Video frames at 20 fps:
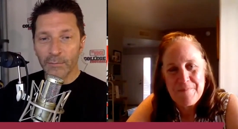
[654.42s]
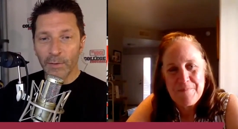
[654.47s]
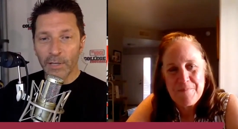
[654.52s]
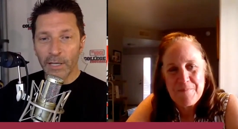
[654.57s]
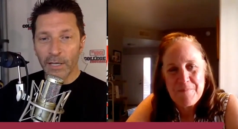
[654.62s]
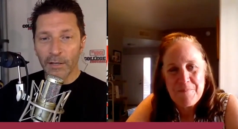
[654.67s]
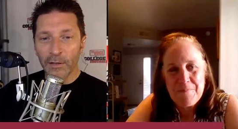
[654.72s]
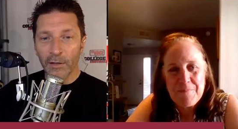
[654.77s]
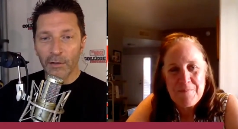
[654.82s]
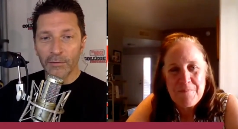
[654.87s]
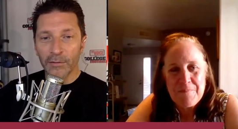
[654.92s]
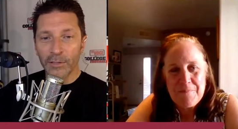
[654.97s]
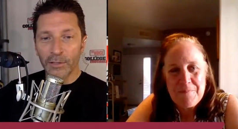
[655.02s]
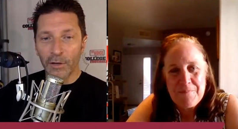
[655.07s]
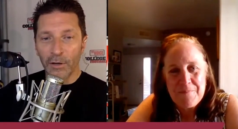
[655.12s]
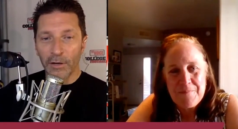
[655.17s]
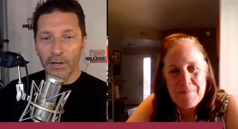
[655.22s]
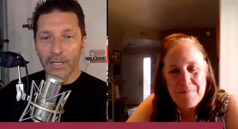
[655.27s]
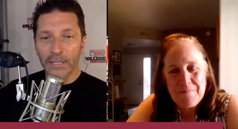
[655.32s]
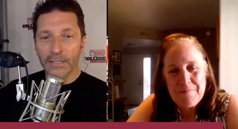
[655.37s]
Speaker 1: as we get close to
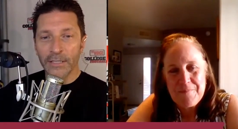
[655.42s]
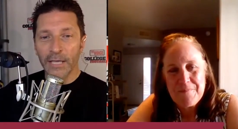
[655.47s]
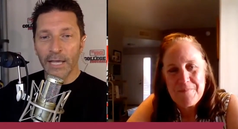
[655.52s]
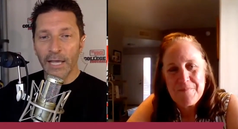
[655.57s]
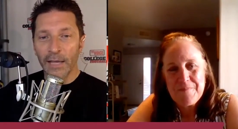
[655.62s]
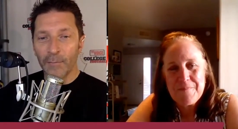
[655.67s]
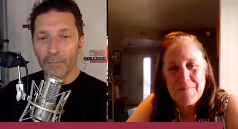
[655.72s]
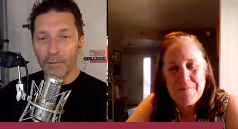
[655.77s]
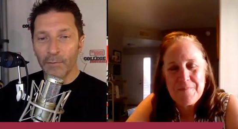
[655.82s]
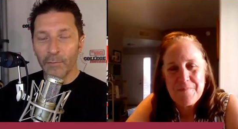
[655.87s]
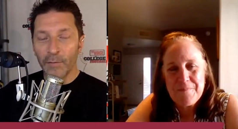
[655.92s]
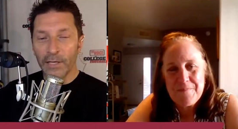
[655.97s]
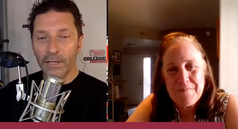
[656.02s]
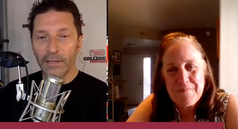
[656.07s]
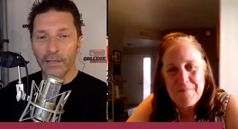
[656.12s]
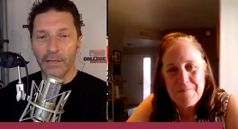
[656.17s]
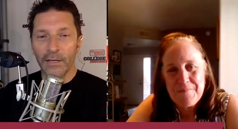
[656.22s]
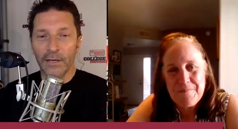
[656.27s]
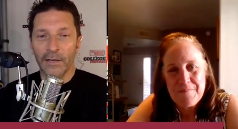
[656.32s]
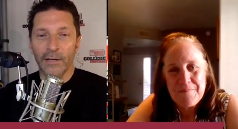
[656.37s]
August camp and we
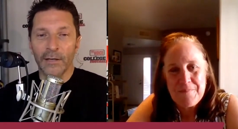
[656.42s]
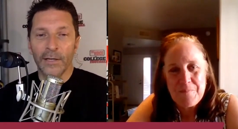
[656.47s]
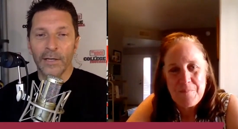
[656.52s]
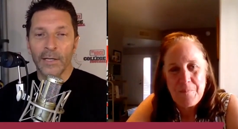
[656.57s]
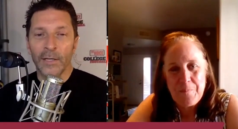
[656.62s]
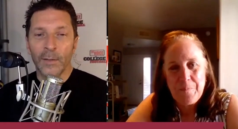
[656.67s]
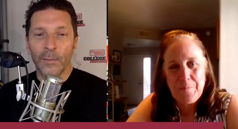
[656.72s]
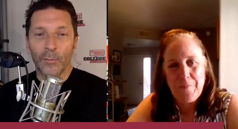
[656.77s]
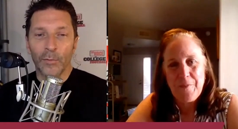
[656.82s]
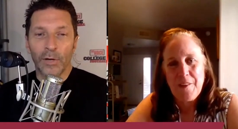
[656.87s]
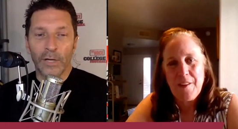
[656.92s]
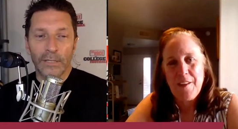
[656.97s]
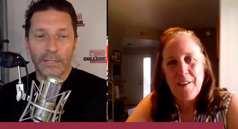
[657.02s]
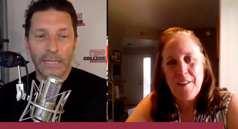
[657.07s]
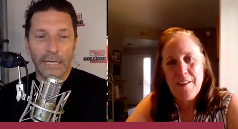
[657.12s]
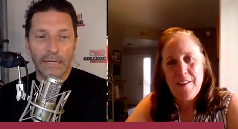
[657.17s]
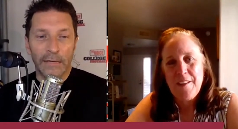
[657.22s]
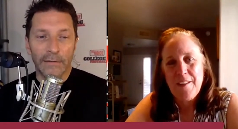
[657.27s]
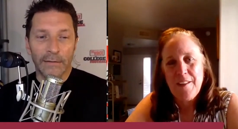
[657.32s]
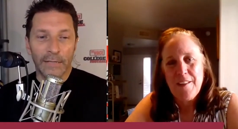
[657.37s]
can uh, break
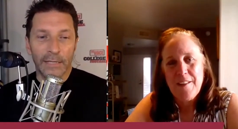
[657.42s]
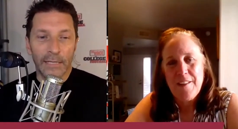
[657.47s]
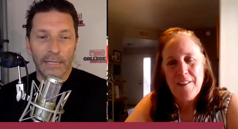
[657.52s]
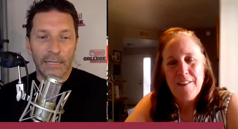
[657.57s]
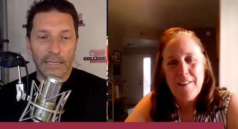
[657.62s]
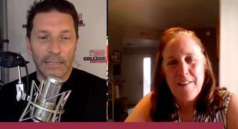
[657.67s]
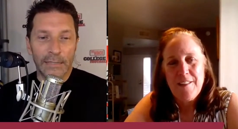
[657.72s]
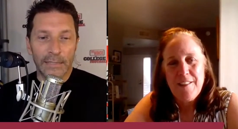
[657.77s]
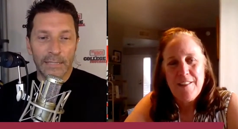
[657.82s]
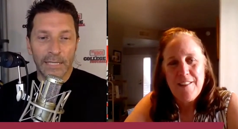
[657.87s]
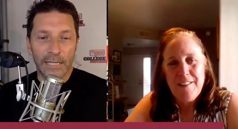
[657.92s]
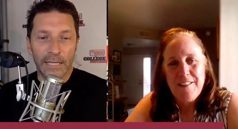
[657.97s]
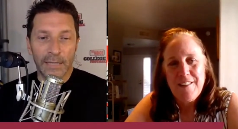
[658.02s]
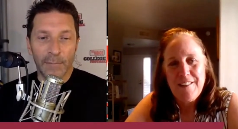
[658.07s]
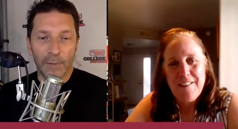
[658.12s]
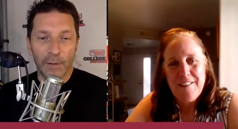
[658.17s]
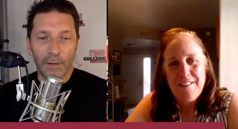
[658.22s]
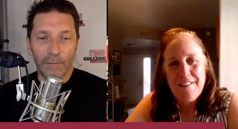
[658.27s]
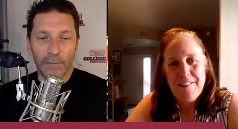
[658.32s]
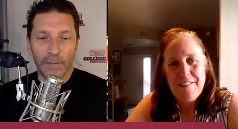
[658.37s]
down the uh, team
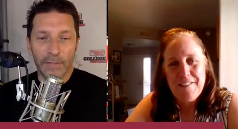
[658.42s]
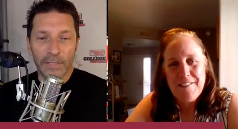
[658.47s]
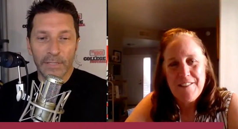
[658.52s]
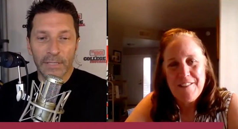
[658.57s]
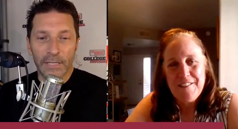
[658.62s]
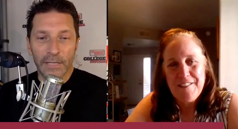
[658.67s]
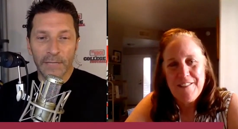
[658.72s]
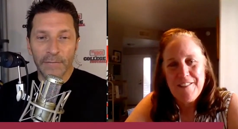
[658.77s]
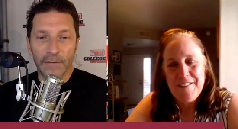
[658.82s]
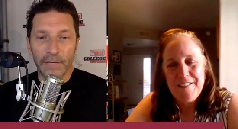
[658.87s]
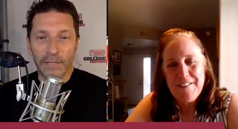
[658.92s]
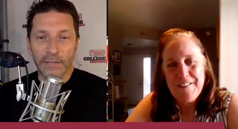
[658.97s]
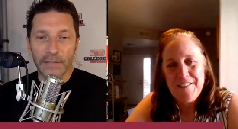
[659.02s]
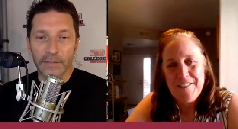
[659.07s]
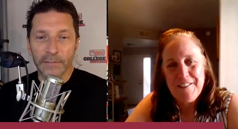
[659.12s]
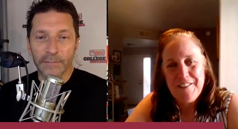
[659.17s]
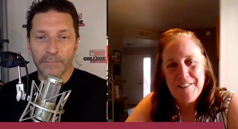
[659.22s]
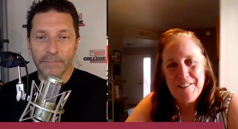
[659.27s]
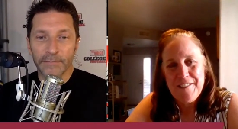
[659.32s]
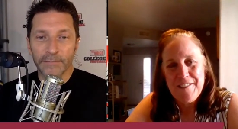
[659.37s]
offense and defense.
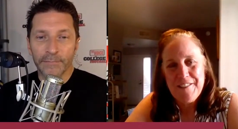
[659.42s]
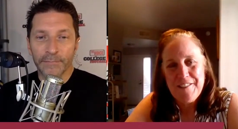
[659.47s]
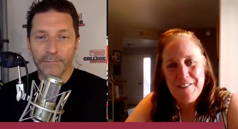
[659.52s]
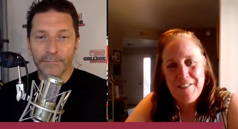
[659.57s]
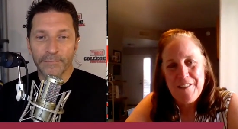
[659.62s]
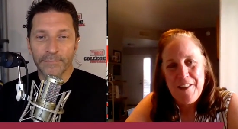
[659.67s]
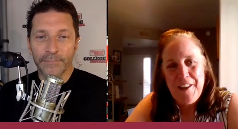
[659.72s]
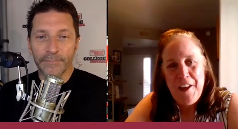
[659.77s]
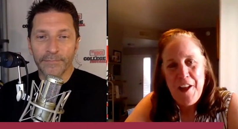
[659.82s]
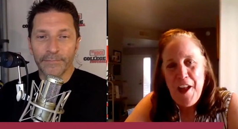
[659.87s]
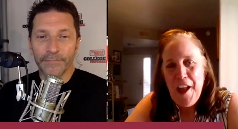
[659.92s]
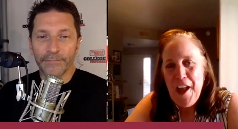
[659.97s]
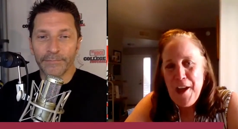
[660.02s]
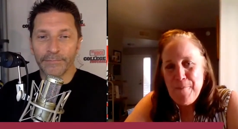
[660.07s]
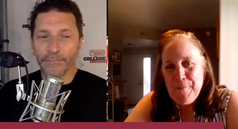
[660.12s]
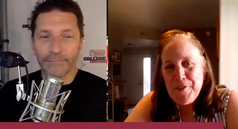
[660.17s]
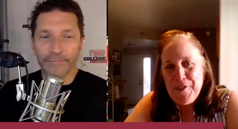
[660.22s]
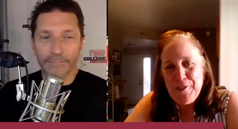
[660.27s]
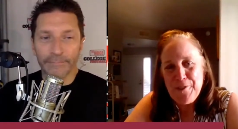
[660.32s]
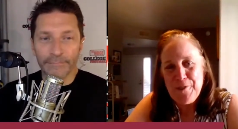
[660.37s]

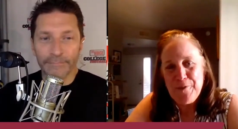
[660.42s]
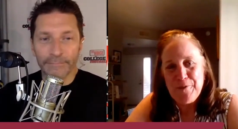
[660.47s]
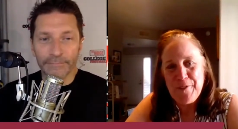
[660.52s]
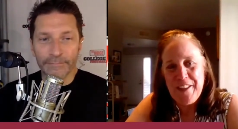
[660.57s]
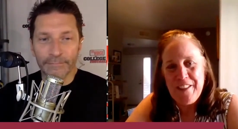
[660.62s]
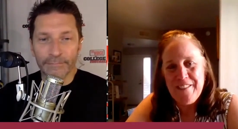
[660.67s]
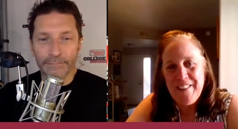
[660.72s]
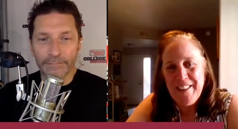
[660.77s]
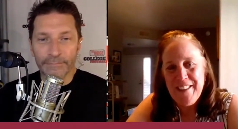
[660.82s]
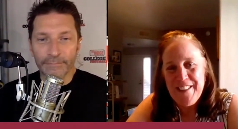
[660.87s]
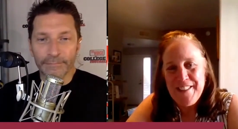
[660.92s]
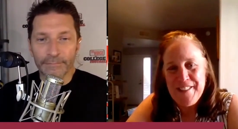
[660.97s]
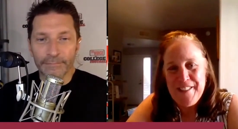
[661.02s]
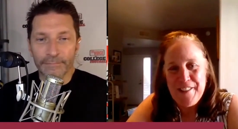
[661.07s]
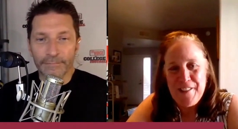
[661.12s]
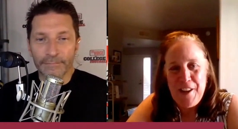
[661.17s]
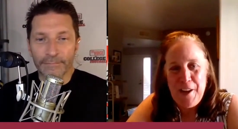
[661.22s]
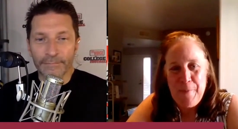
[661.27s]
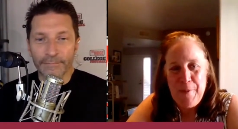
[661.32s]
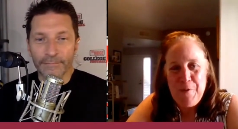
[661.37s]
Speaker 2: Absolutely. And like I
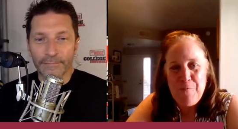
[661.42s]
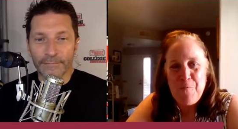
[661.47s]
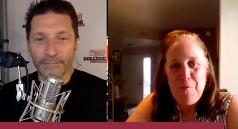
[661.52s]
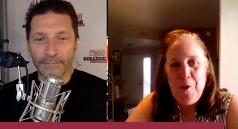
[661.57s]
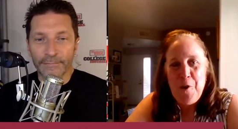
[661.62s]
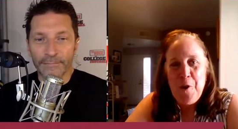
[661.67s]
said, I